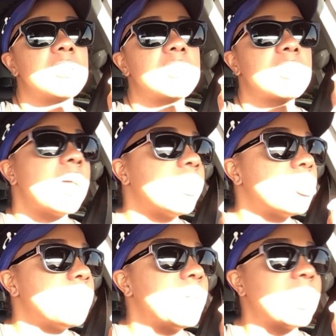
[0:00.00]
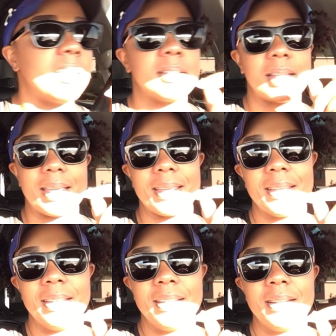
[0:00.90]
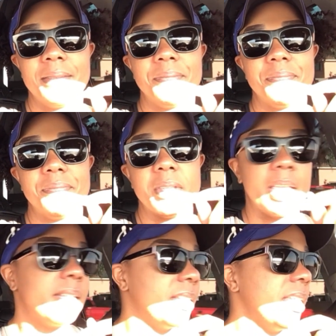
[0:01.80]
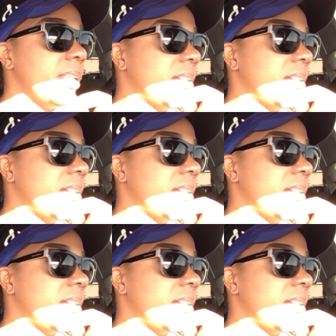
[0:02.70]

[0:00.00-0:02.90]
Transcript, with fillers: such because like the kids need